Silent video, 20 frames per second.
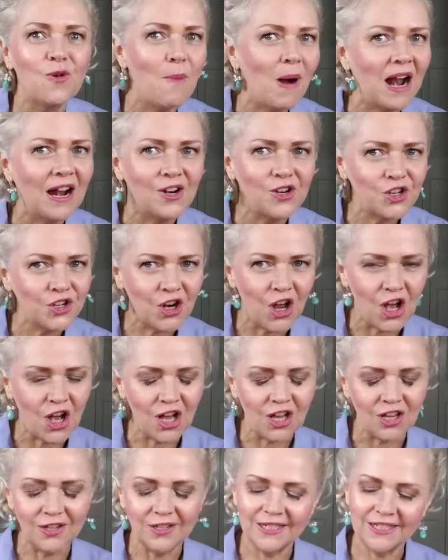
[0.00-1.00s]

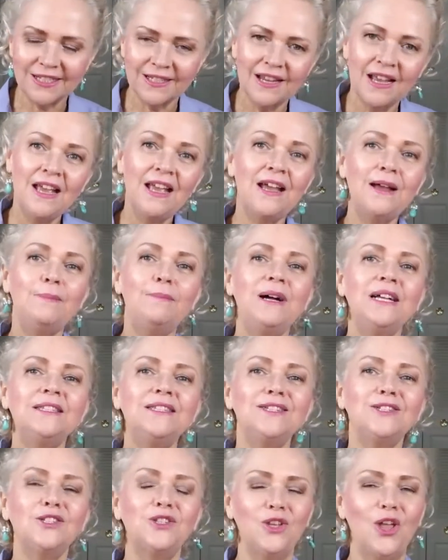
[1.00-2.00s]
Marshall's?
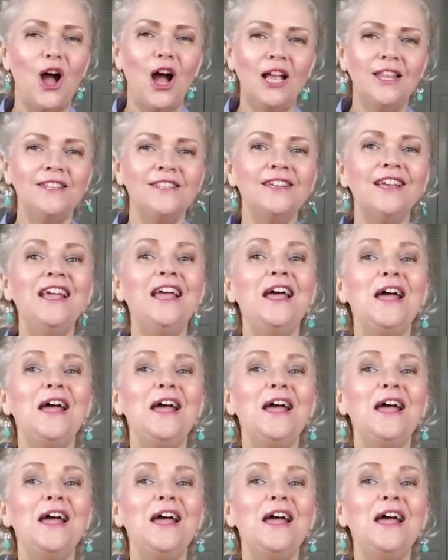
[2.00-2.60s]
But it's not.